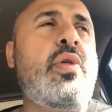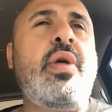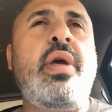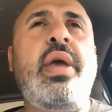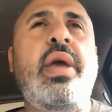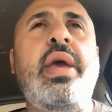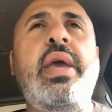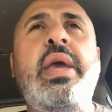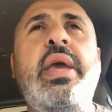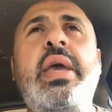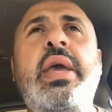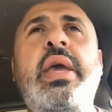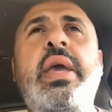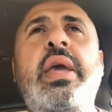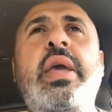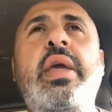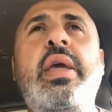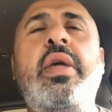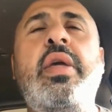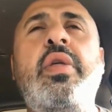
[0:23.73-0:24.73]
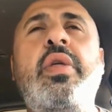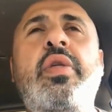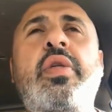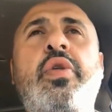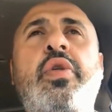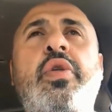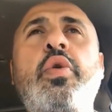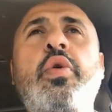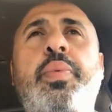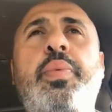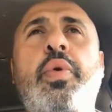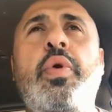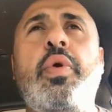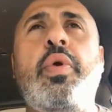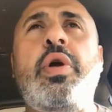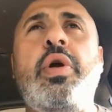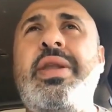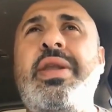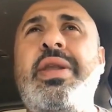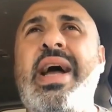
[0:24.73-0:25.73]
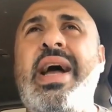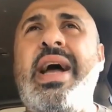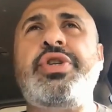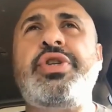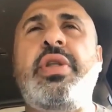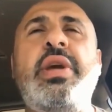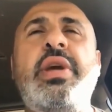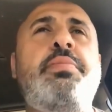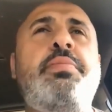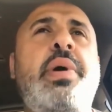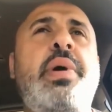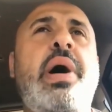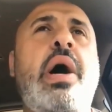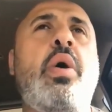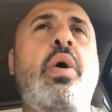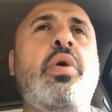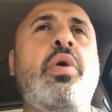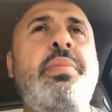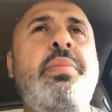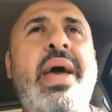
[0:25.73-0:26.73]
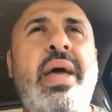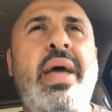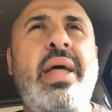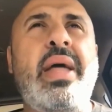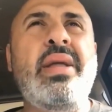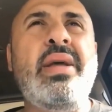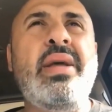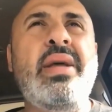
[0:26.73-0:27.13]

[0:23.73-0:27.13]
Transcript: a supernaturally empowered man.